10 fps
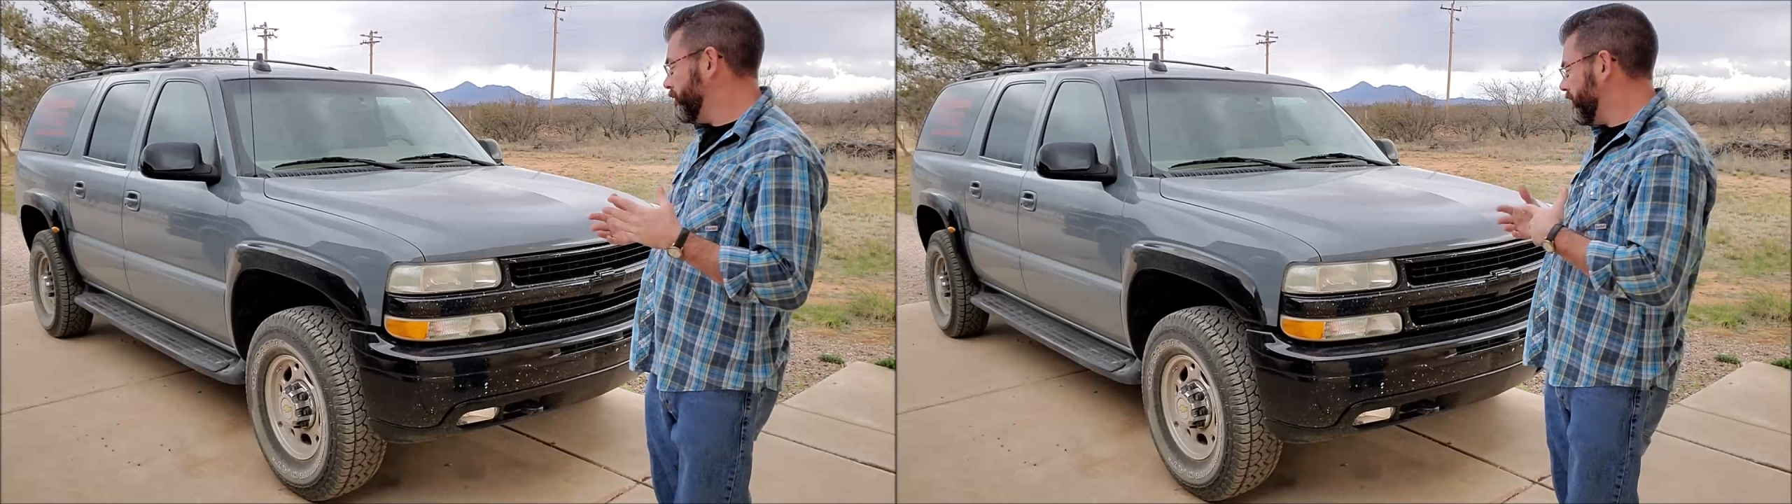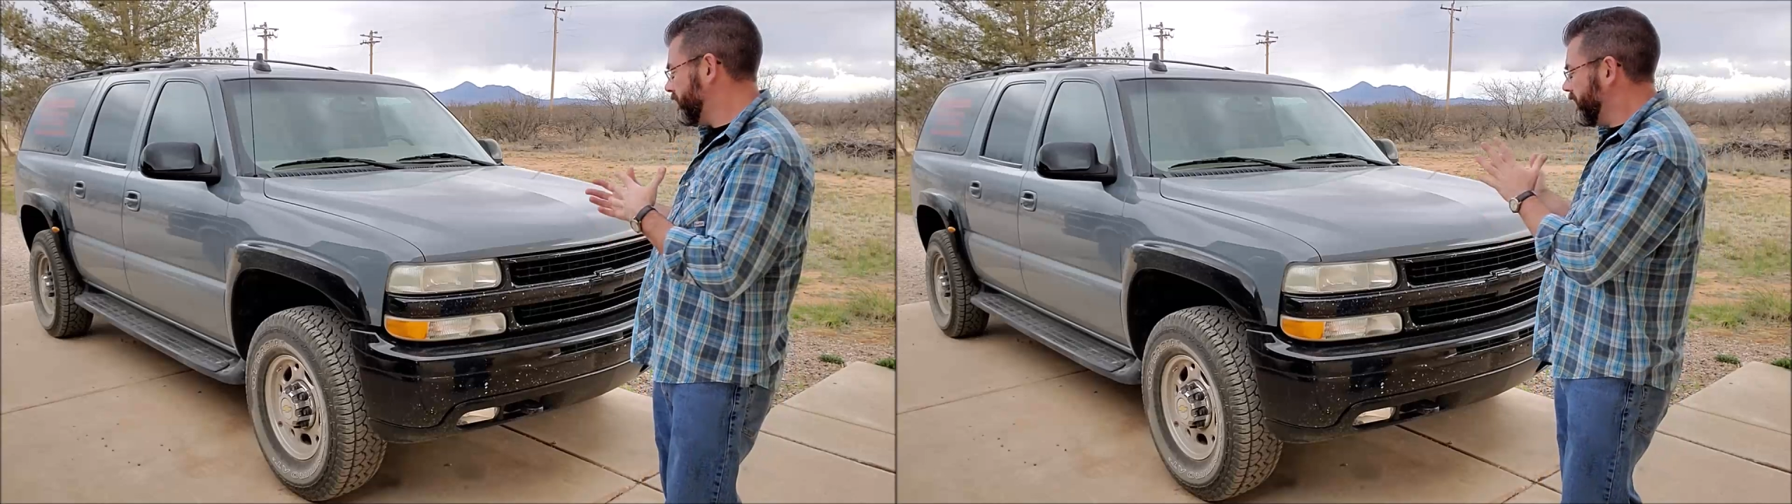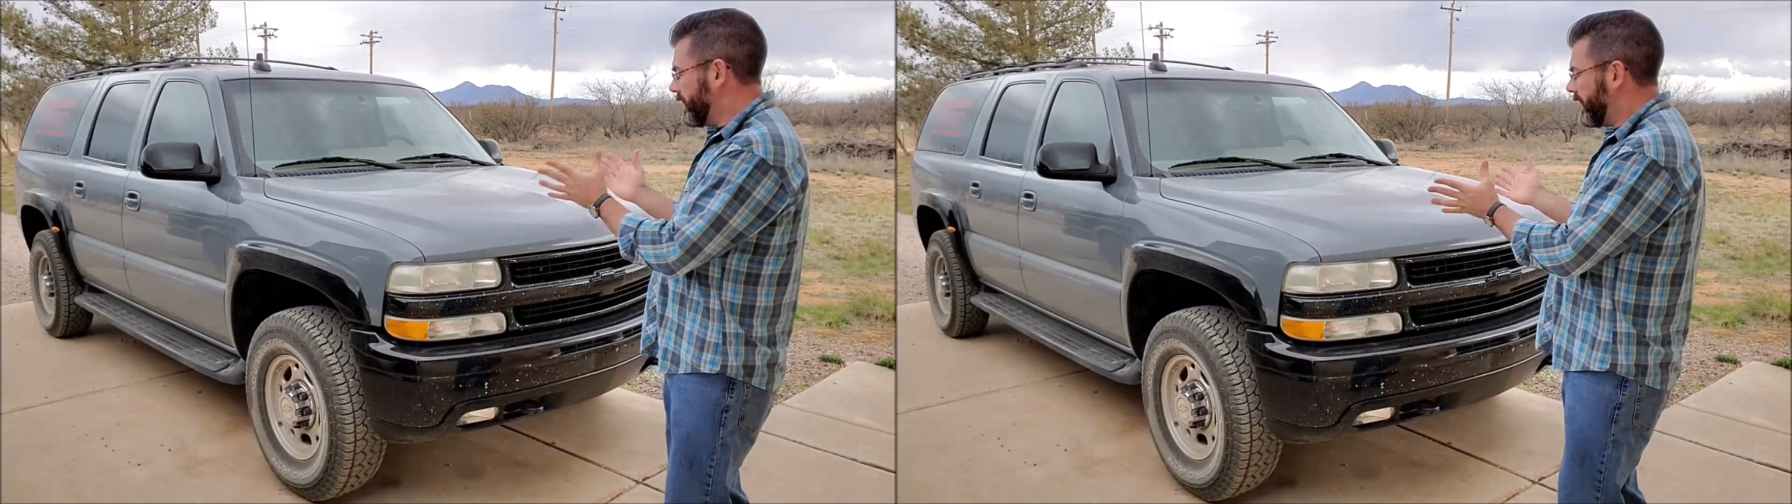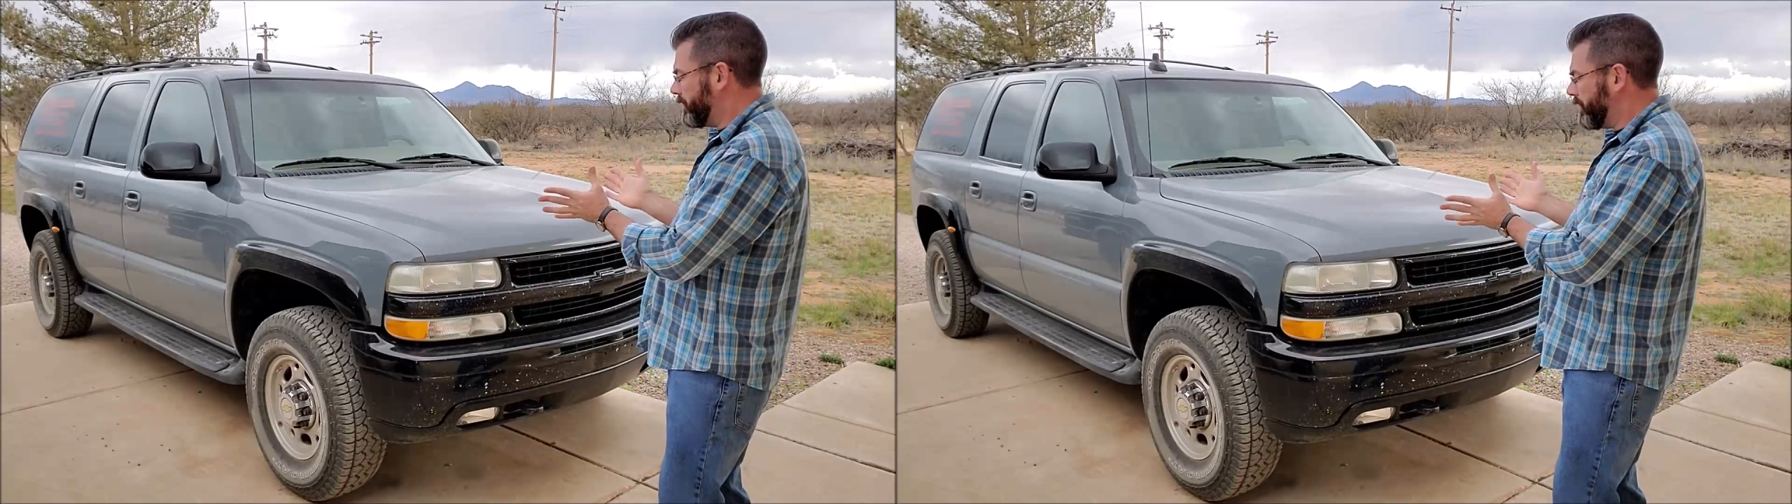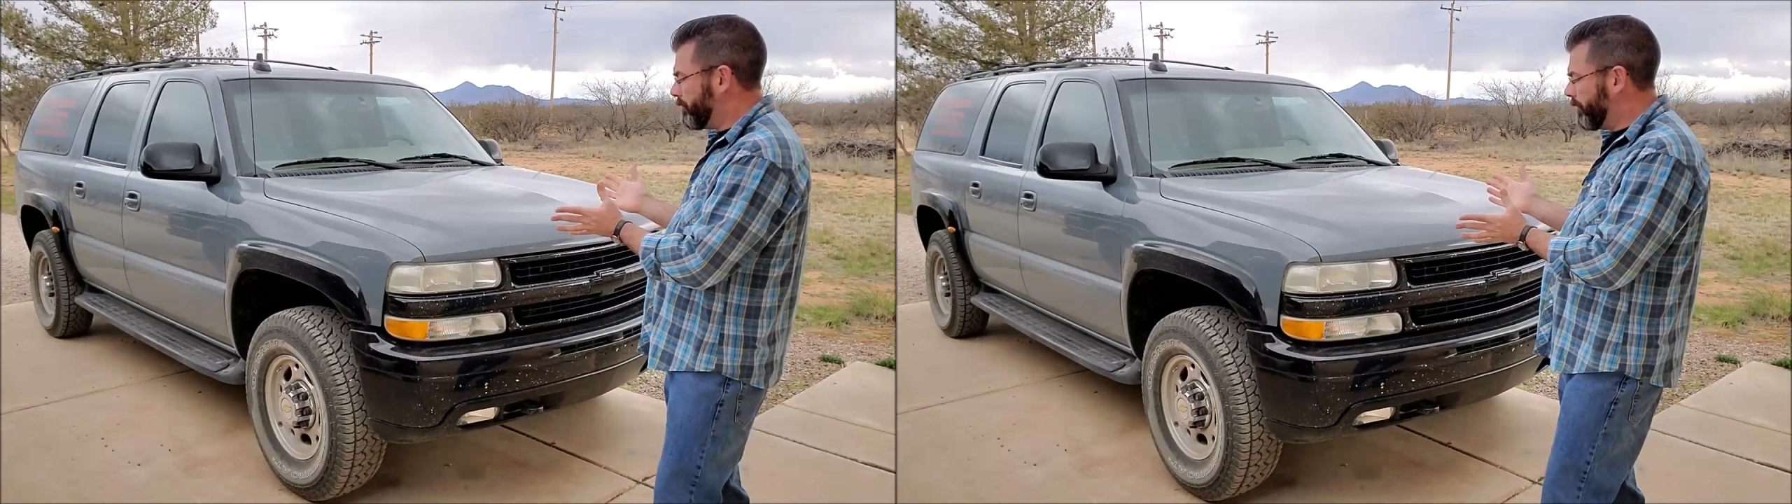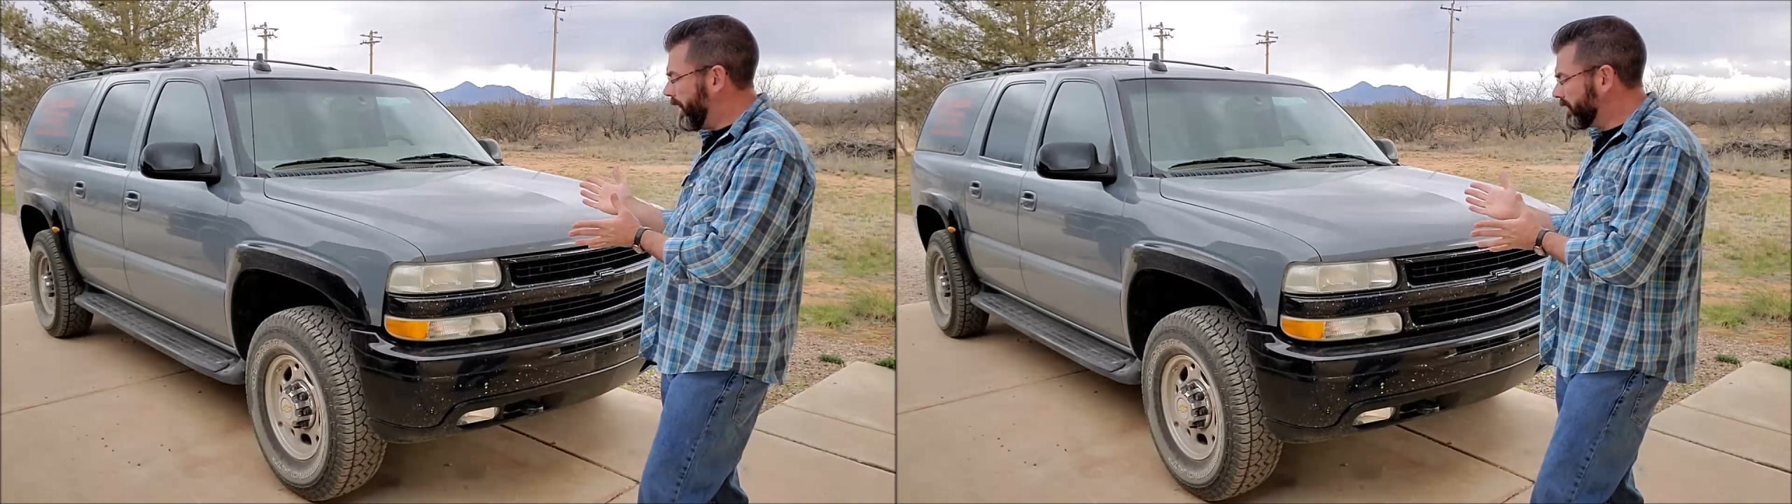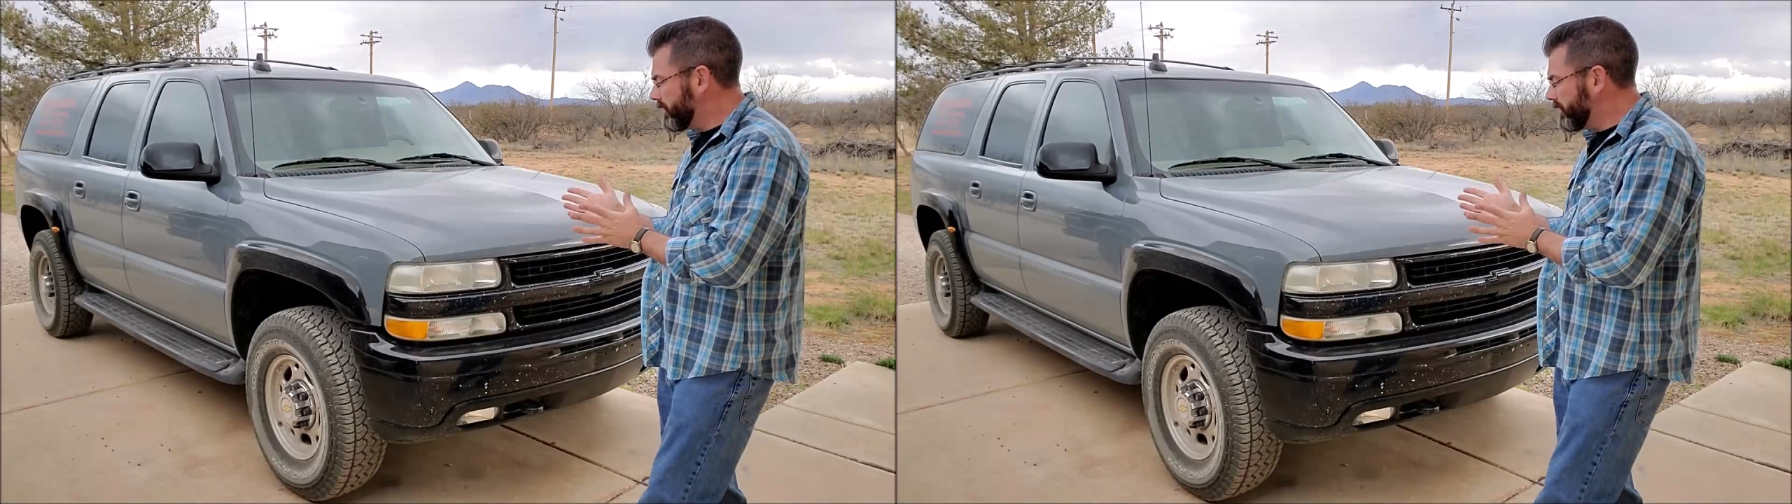But anyway, back